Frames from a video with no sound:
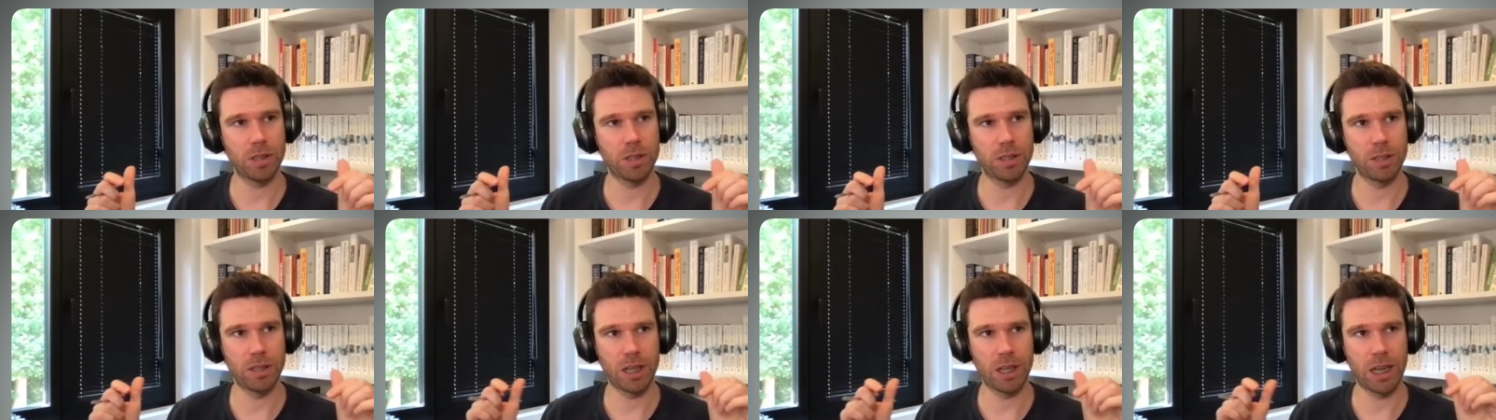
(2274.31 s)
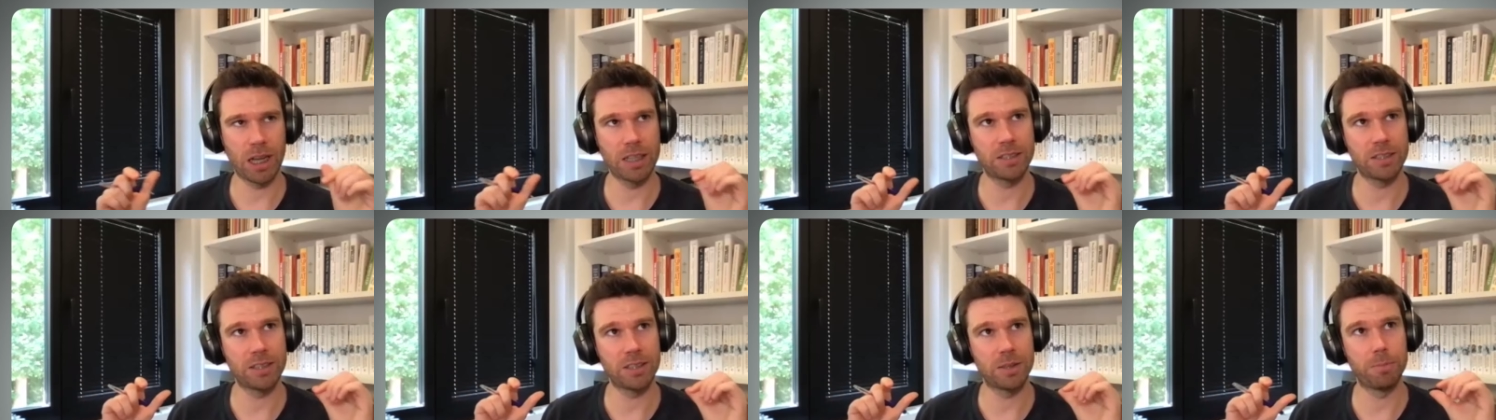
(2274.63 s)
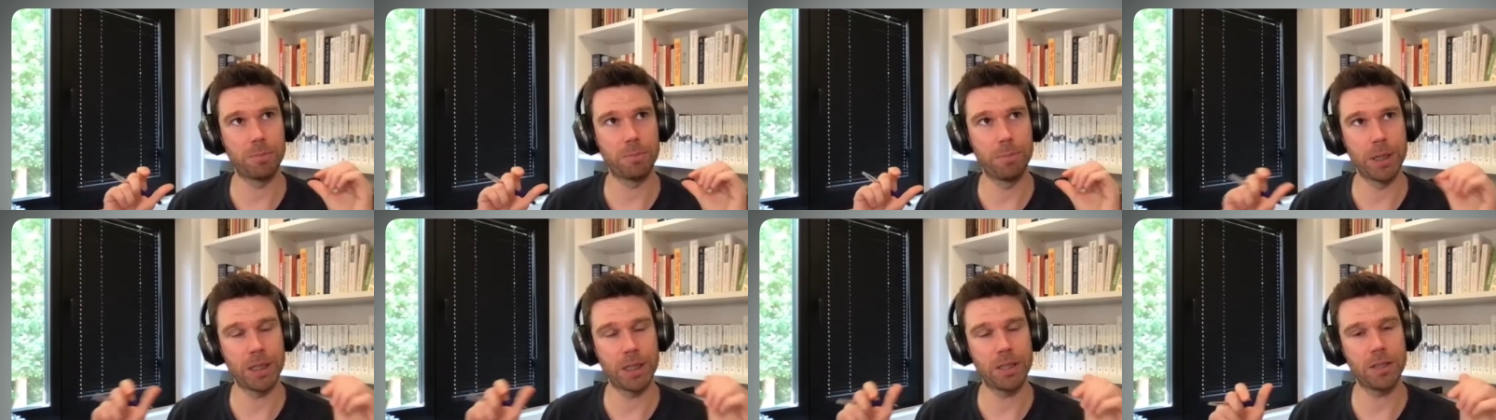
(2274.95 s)
has
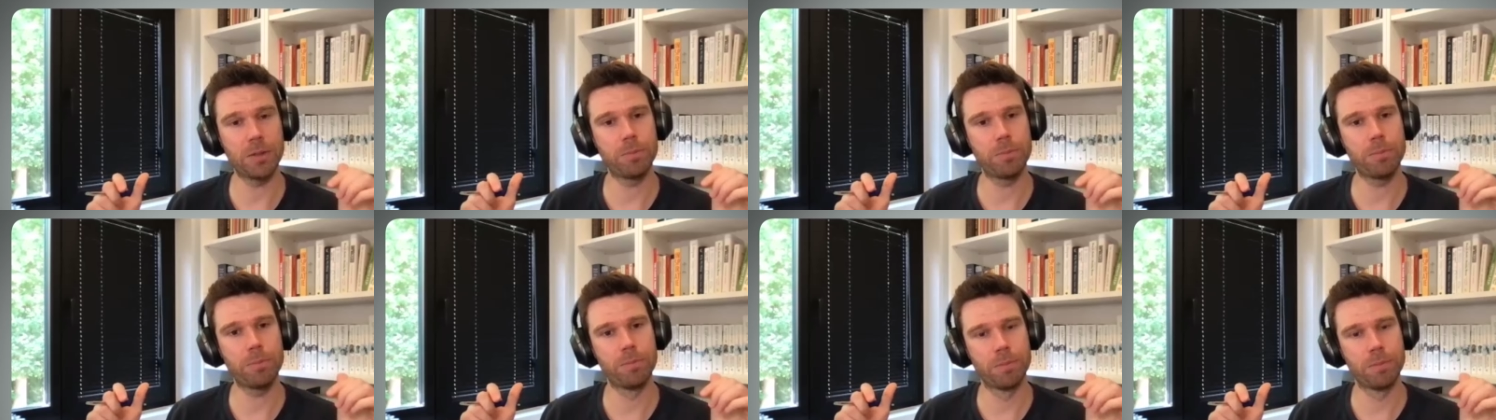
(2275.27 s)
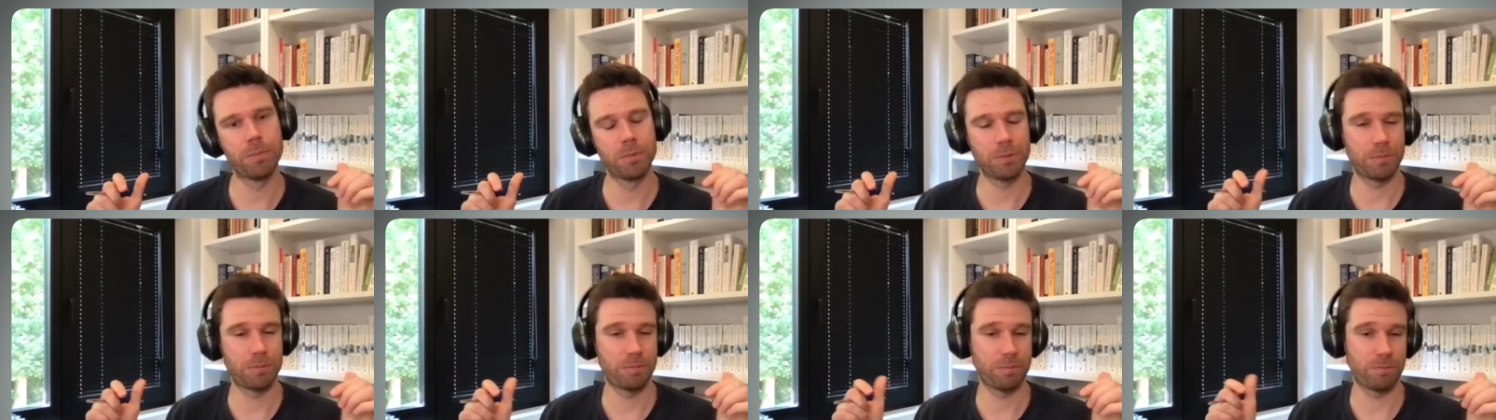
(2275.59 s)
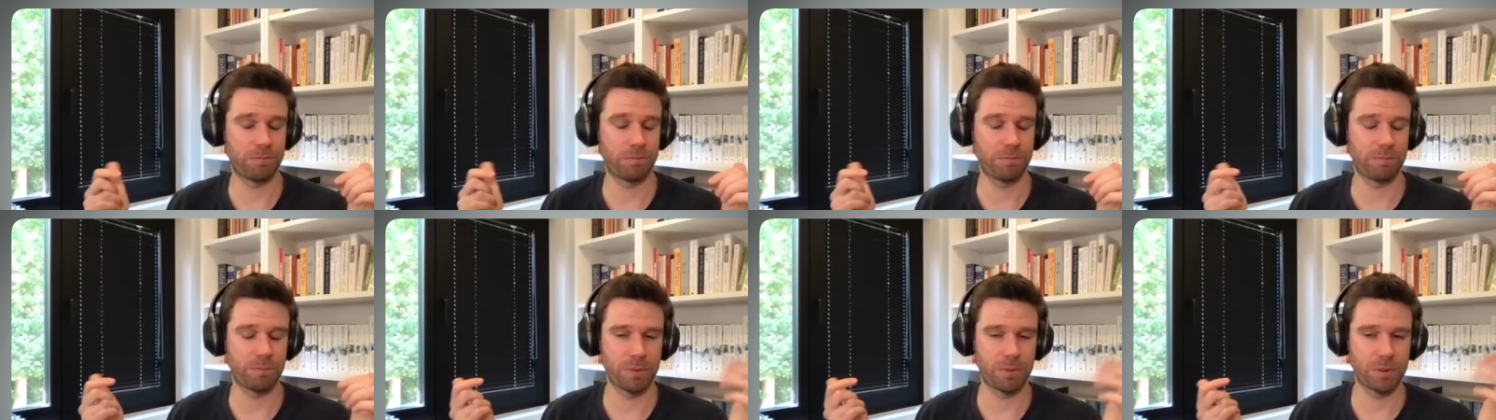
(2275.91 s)
it bigger
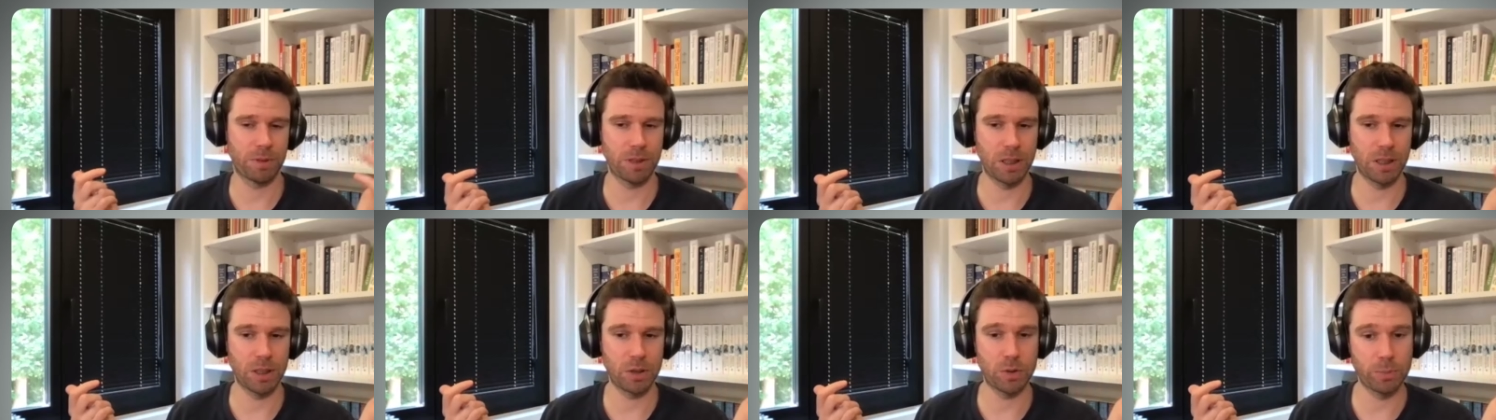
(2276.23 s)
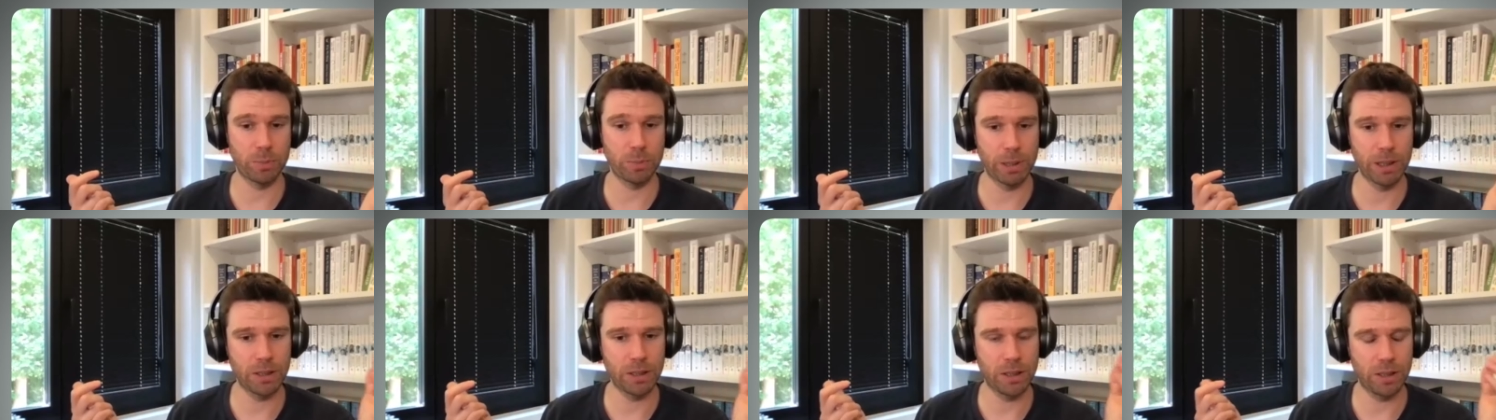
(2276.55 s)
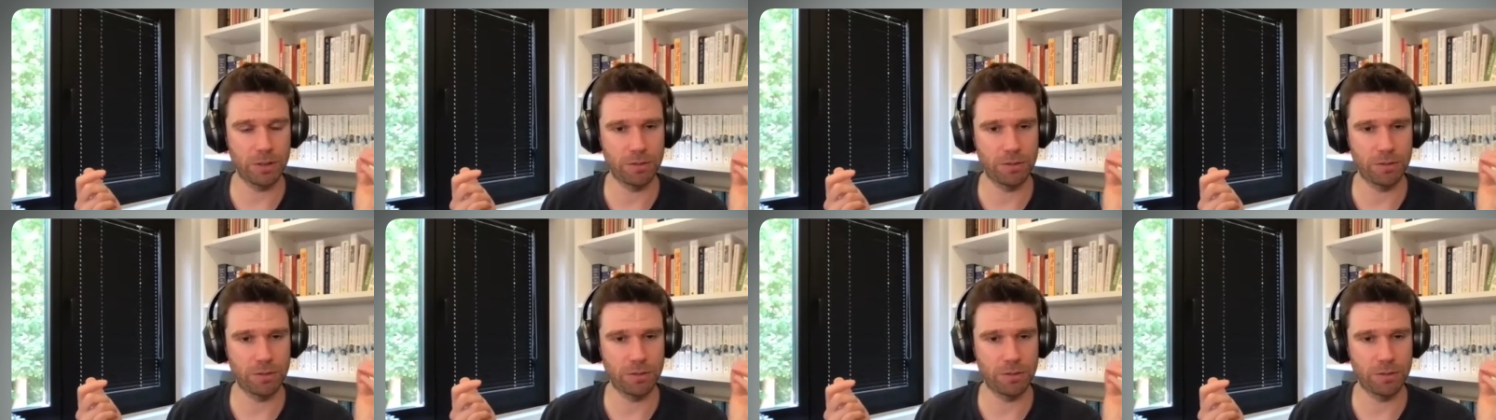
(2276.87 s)
detrimental